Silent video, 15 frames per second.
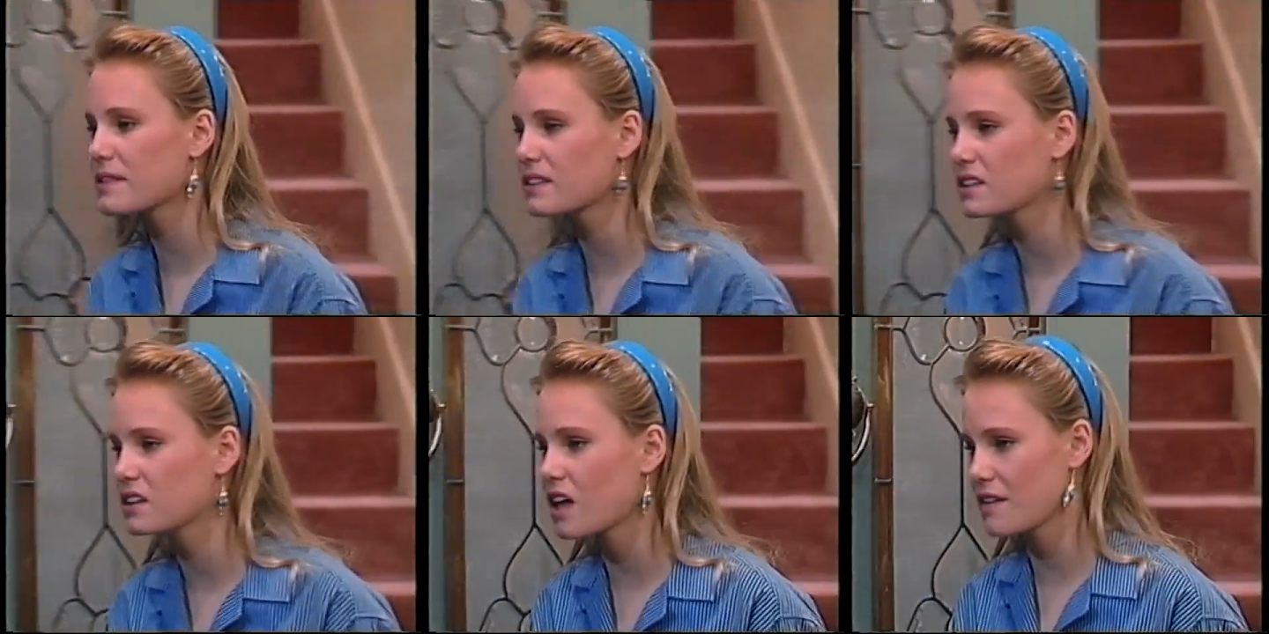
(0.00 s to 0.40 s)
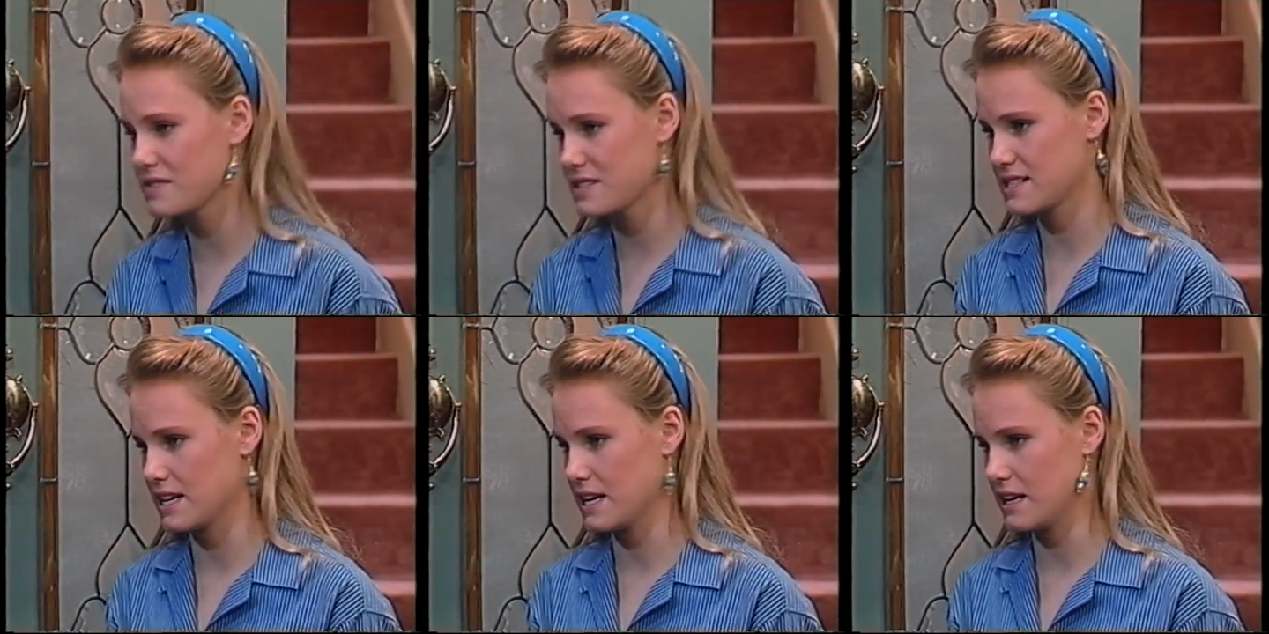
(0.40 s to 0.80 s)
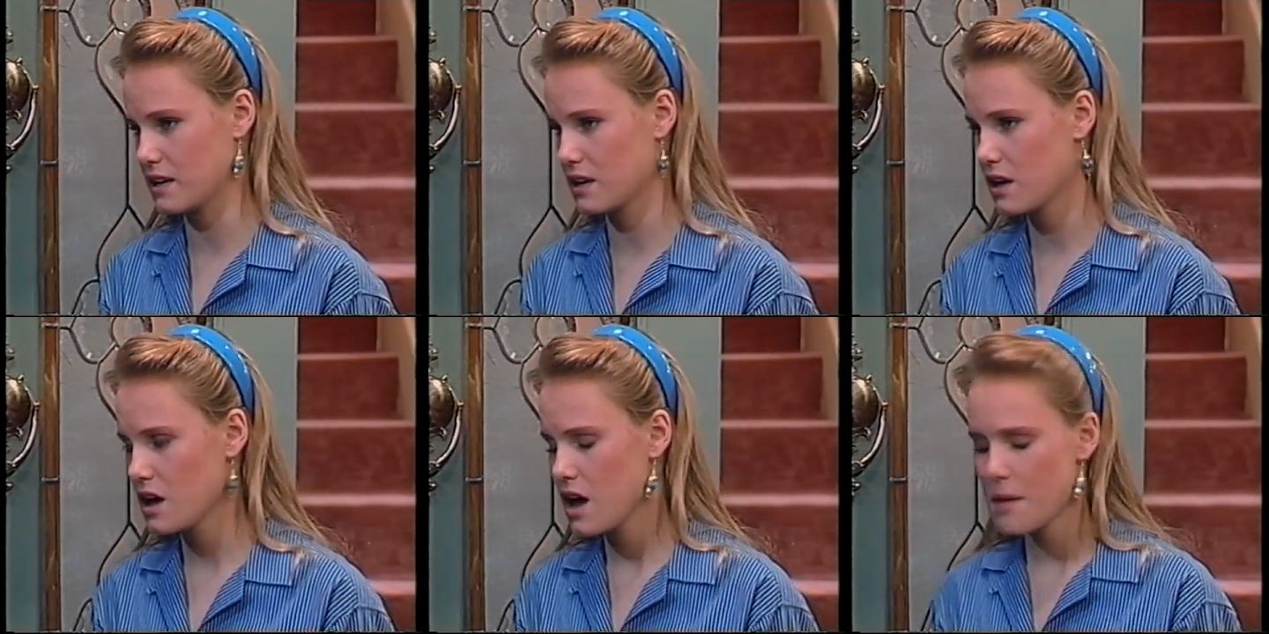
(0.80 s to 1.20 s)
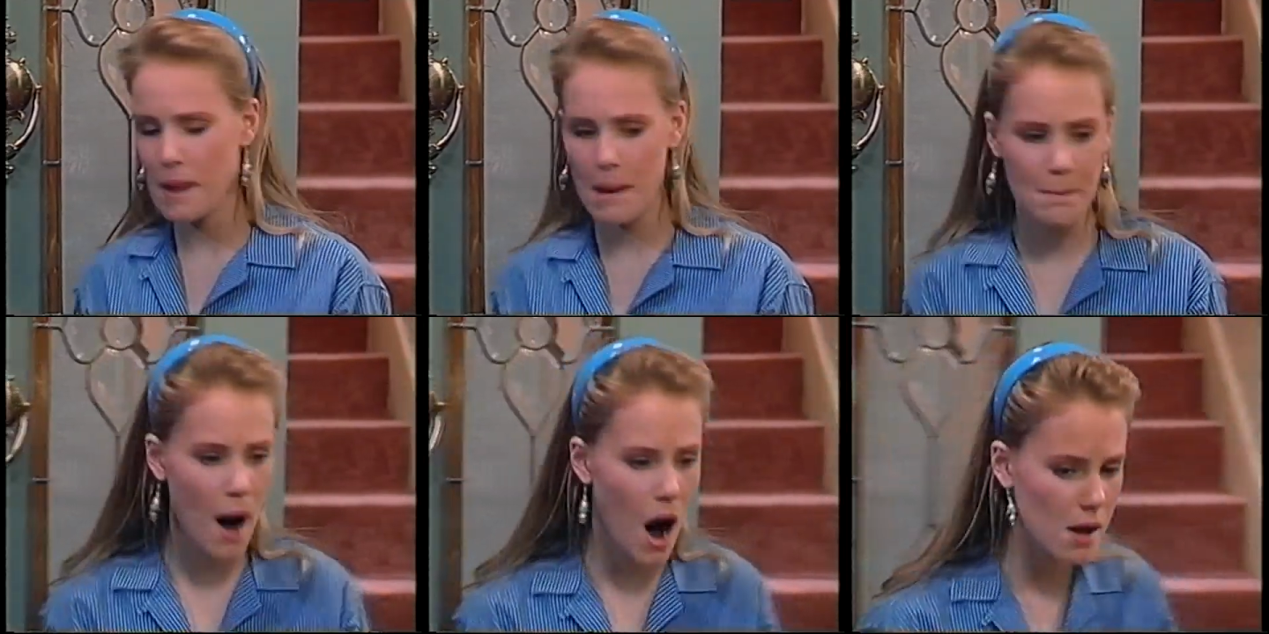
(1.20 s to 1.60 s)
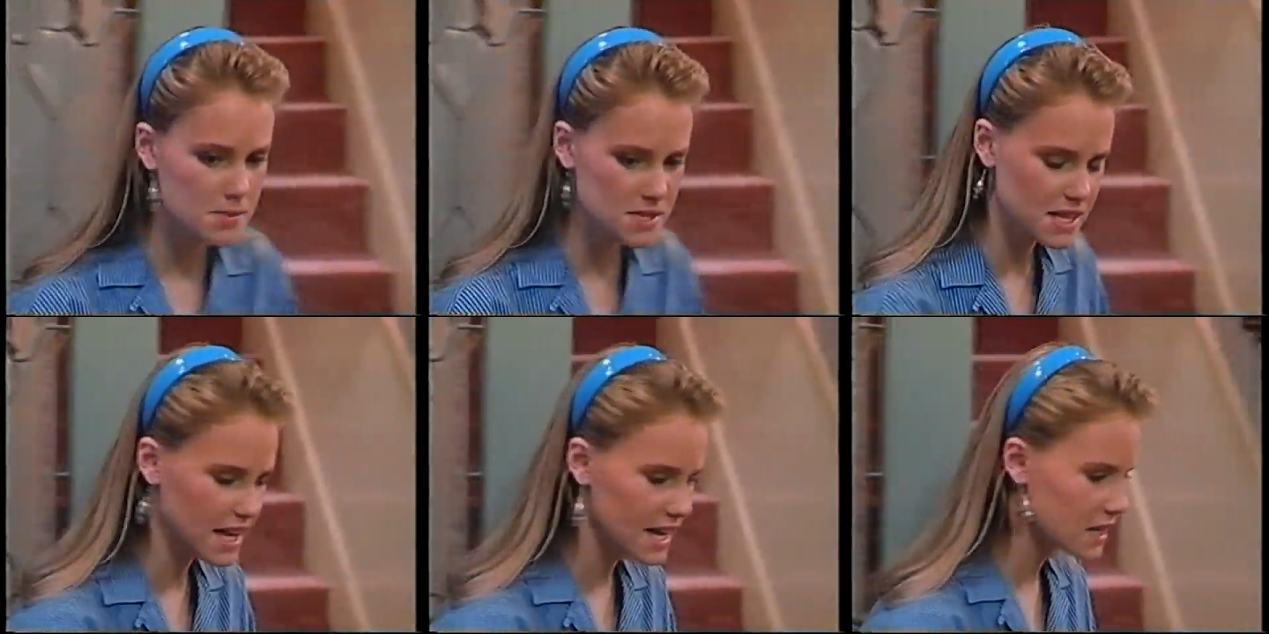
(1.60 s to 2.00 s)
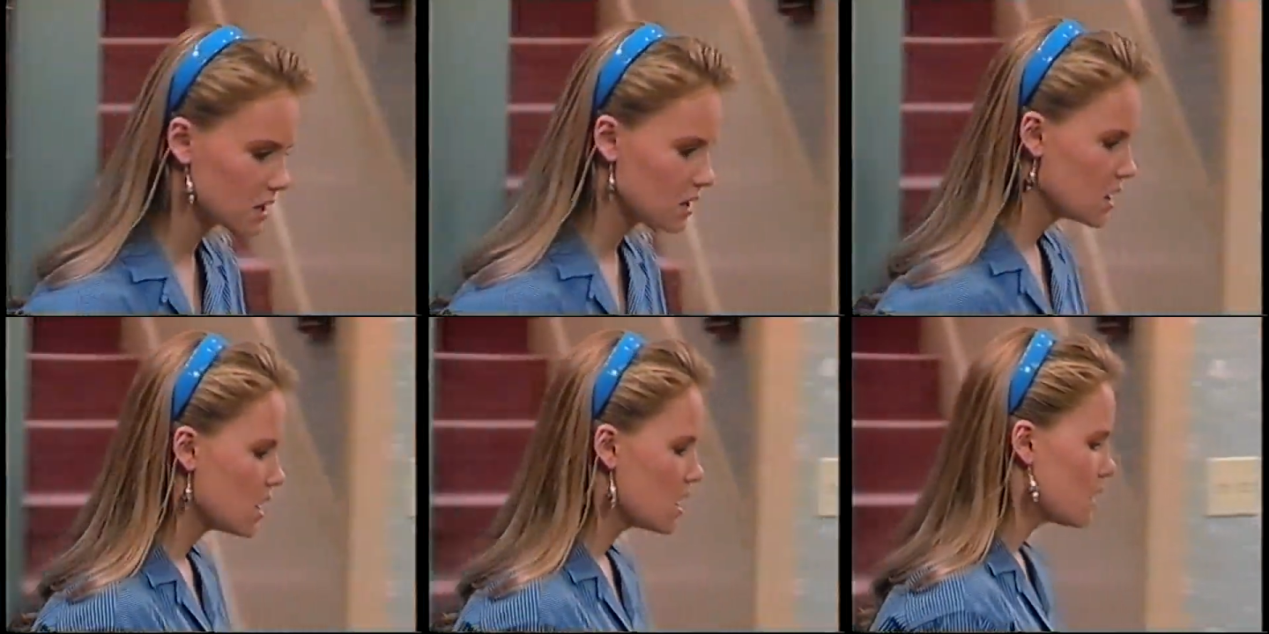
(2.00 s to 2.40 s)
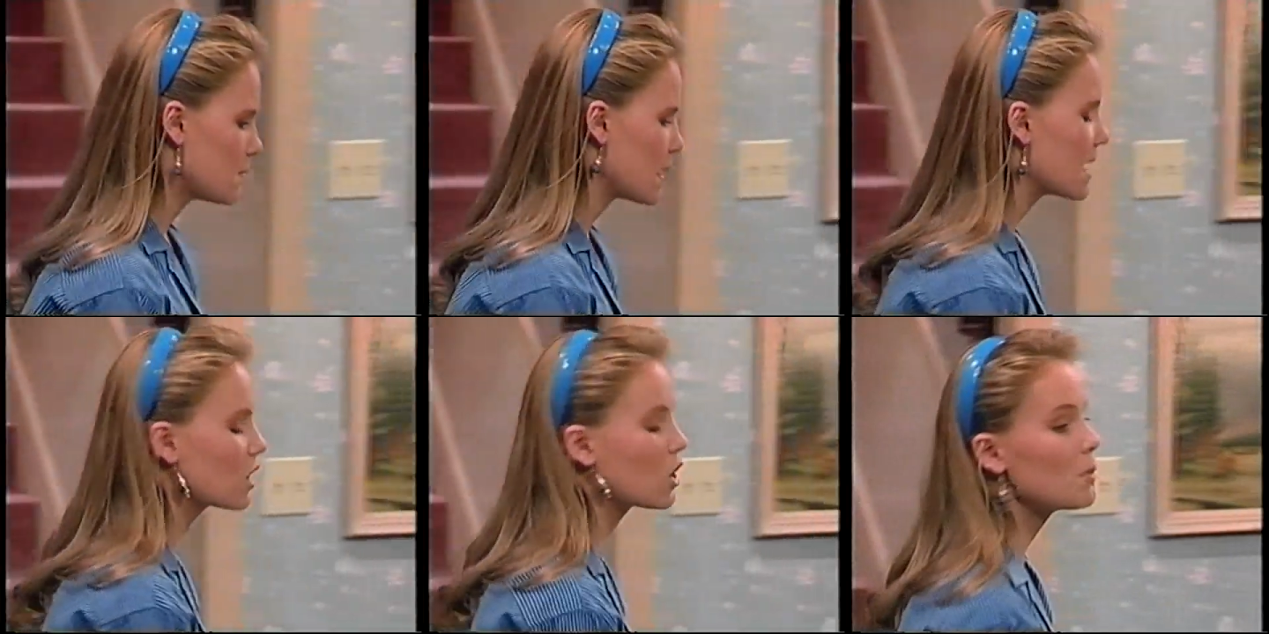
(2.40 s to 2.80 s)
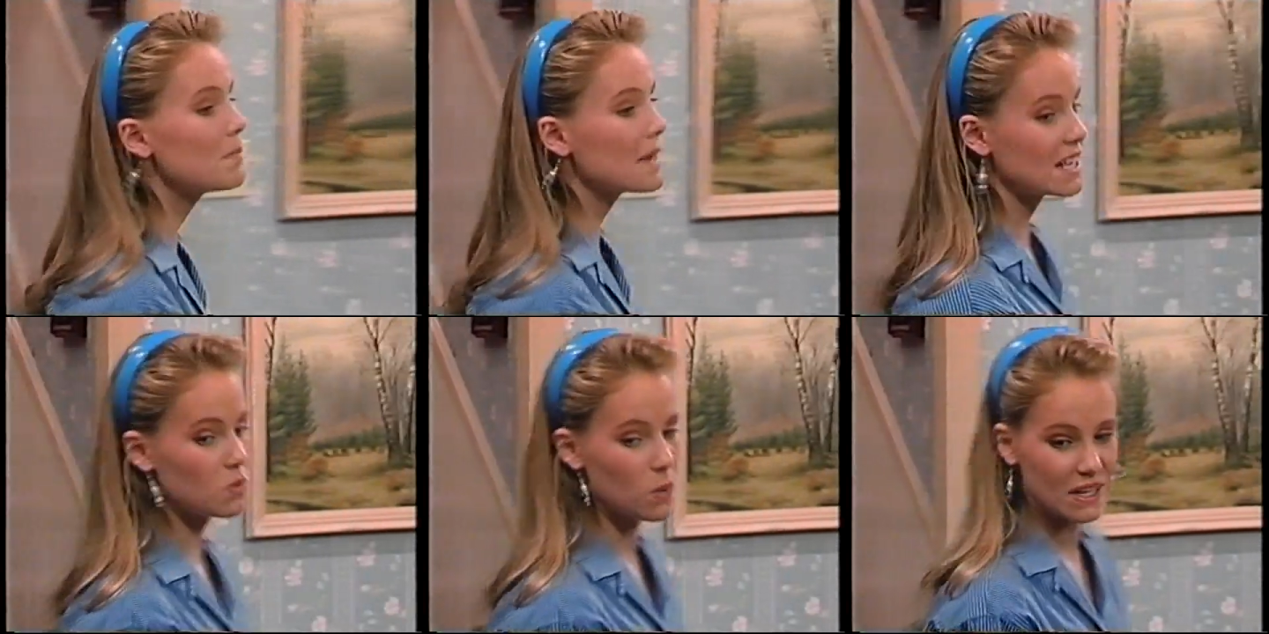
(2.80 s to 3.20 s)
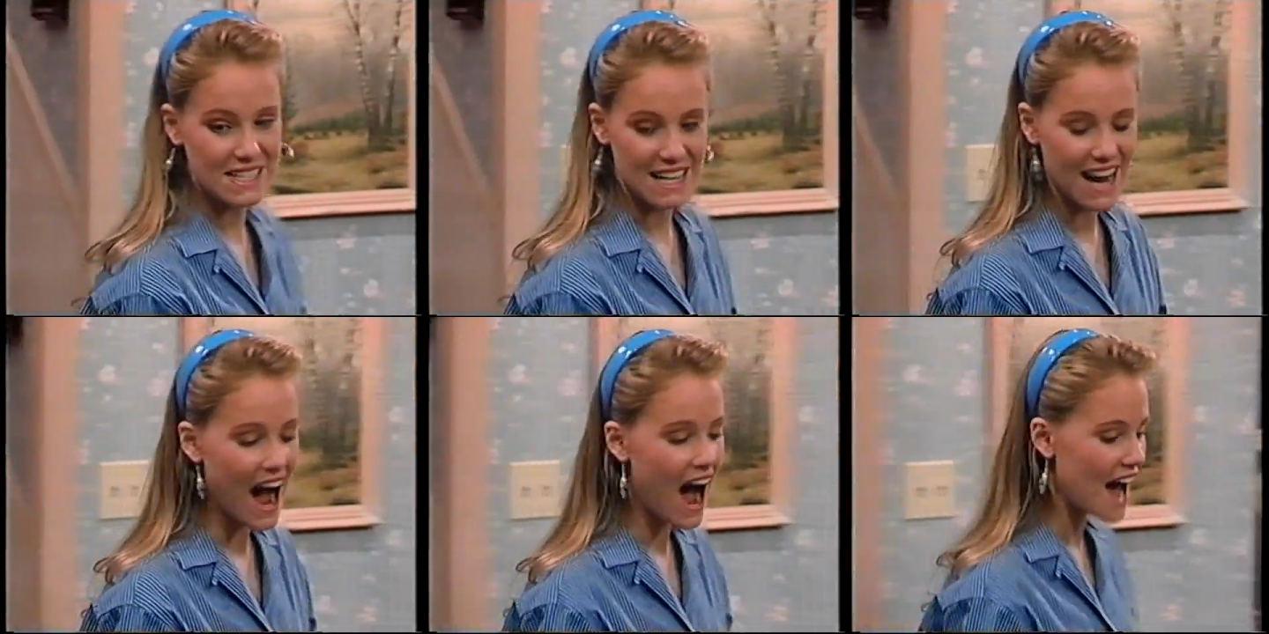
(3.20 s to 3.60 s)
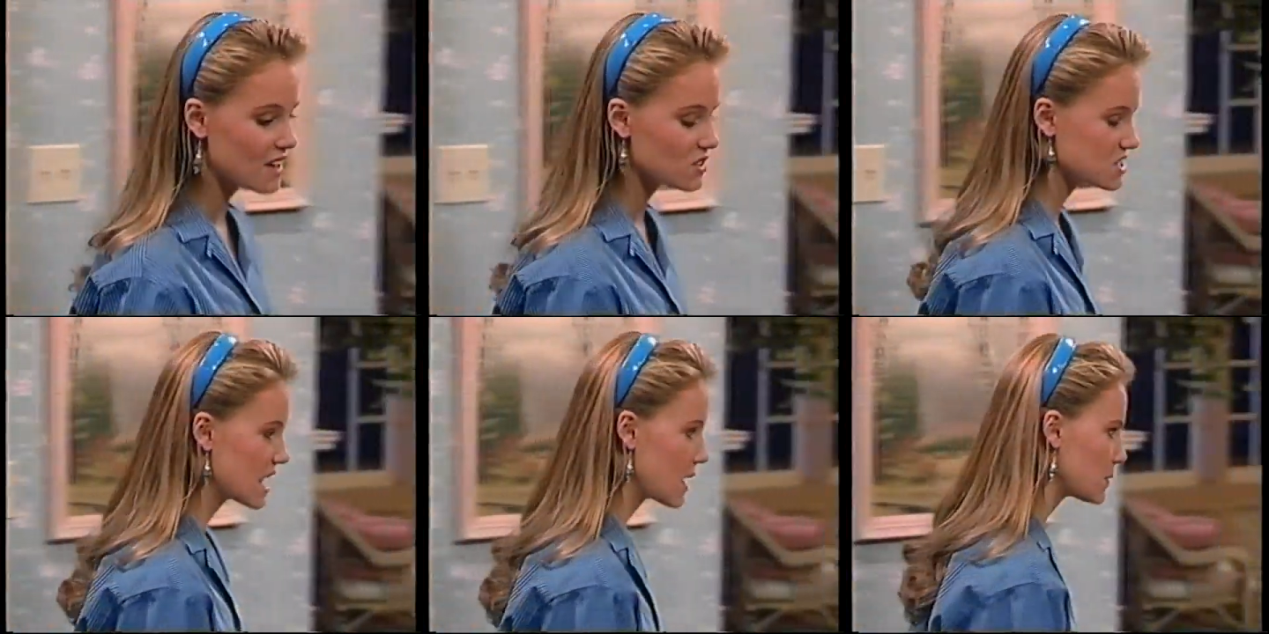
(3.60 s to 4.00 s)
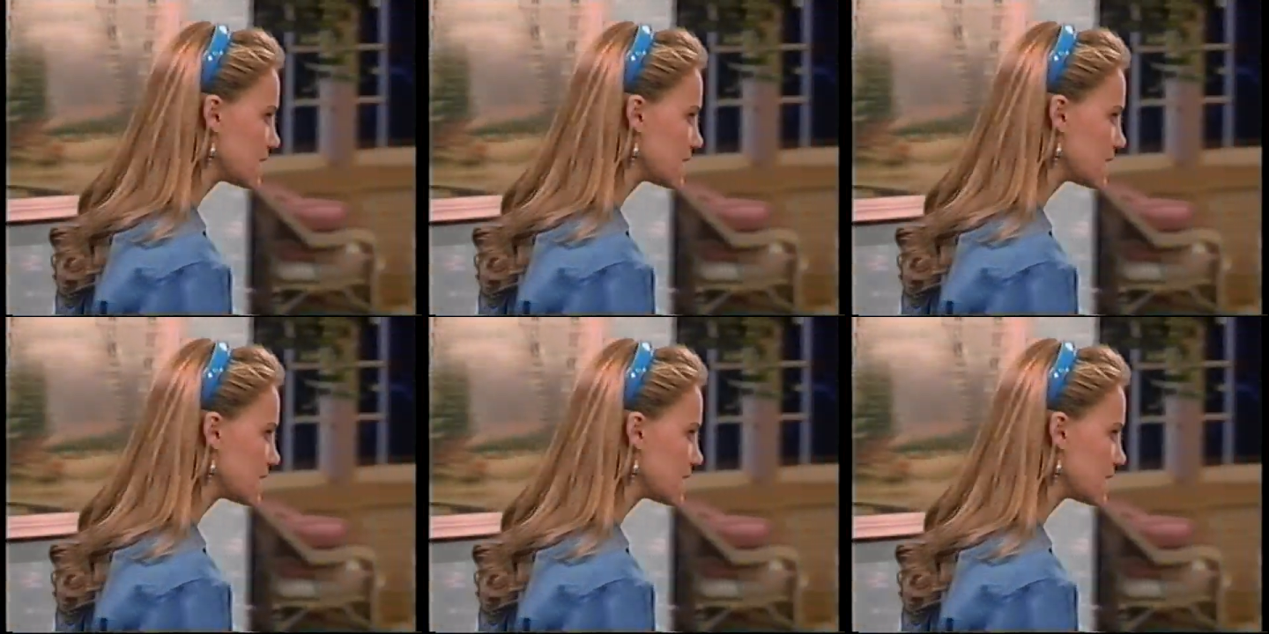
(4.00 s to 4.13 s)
about the love scene. My mom's late. My Uncle Mick went to Kyle's and now